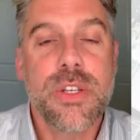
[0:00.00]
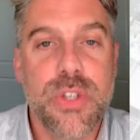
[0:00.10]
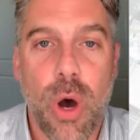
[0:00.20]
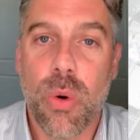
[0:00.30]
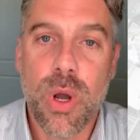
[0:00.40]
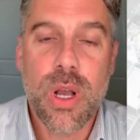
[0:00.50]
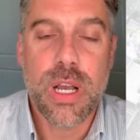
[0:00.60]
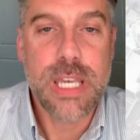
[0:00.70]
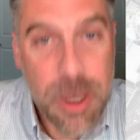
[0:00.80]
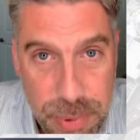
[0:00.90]
So
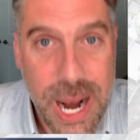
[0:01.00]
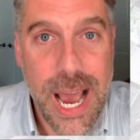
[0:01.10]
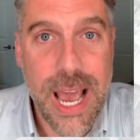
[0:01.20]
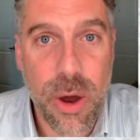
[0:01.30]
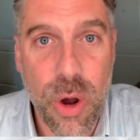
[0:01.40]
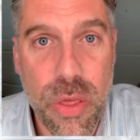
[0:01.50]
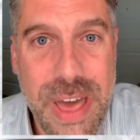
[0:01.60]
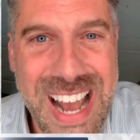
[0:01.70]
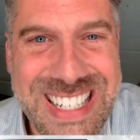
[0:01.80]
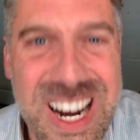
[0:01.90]
keep an eye out on
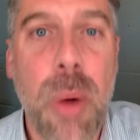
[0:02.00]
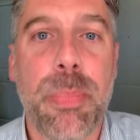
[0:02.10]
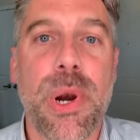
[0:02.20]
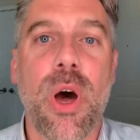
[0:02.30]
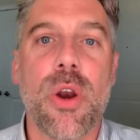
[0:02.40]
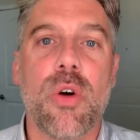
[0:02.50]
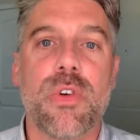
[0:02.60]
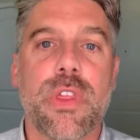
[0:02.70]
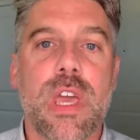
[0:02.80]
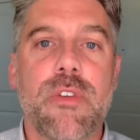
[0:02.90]
that. Jumping on
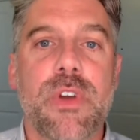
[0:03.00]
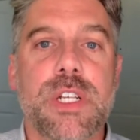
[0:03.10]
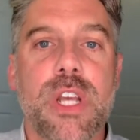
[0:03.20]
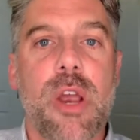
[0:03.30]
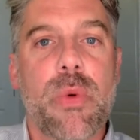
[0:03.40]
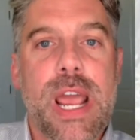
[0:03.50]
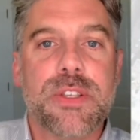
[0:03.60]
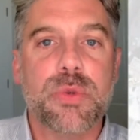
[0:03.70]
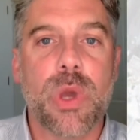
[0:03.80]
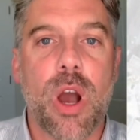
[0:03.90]
over to the FHA
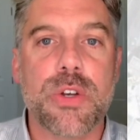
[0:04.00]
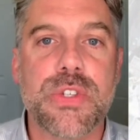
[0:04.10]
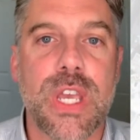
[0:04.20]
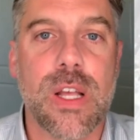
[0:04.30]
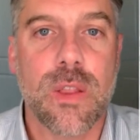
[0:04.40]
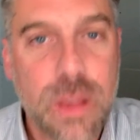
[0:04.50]
rates, we are seeing a